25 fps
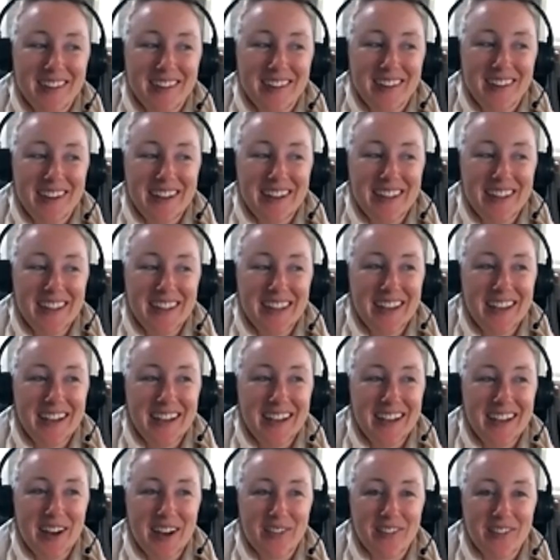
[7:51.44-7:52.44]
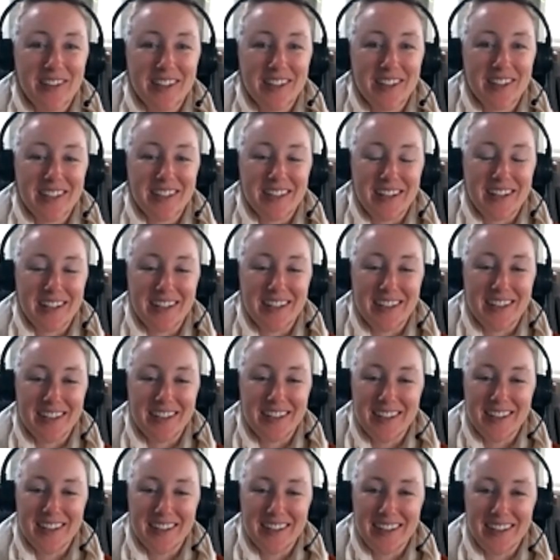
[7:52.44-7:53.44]
I think I got really
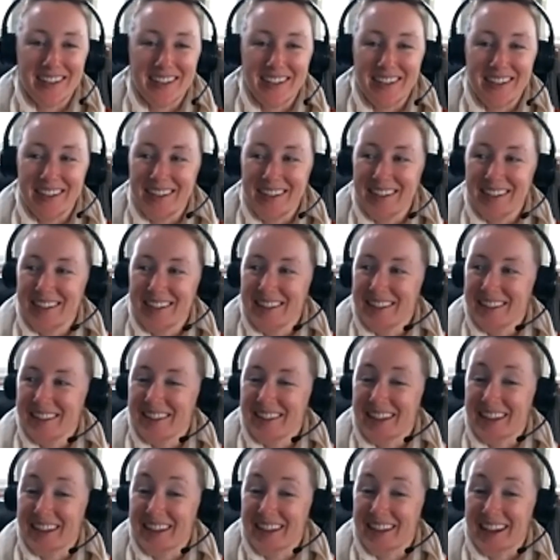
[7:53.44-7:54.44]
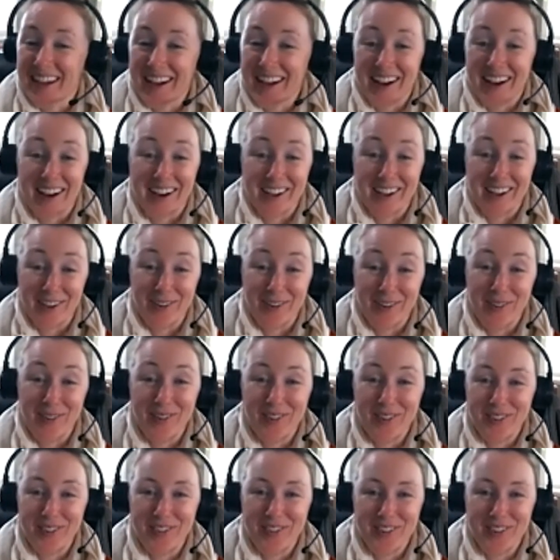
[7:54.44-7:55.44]
lucky that I got
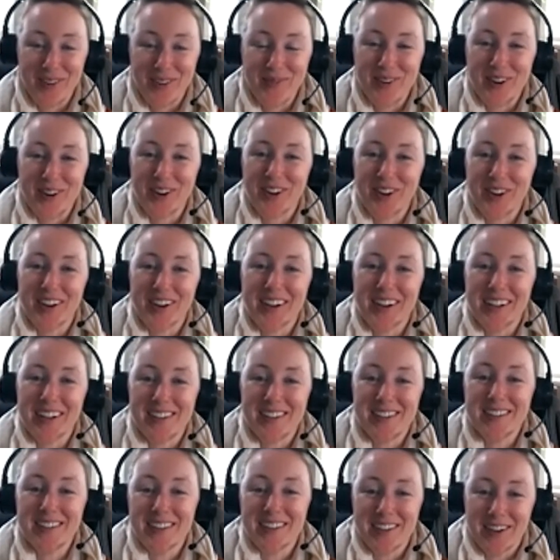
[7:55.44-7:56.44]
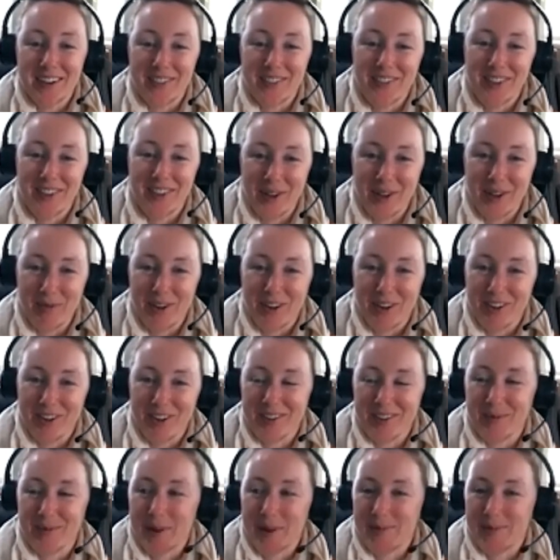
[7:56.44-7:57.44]
you for the broker, because you said you have 30
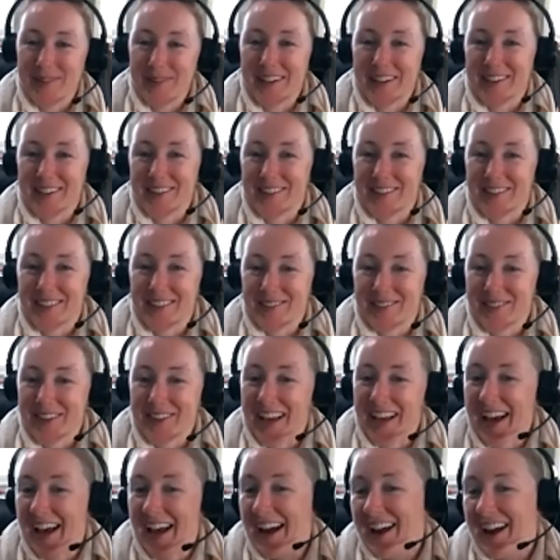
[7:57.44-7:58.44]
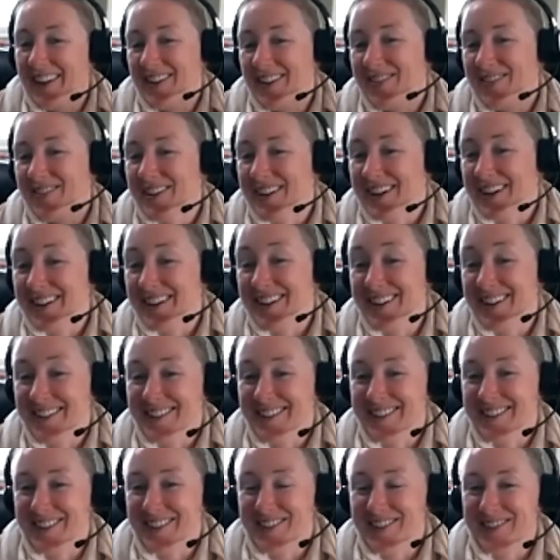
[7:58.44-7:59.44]
brokers at Website Closers, but I got the one on
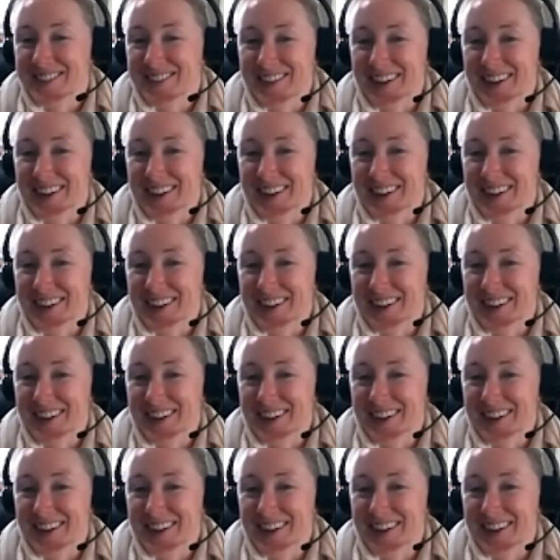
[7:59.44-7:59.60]
YouTube.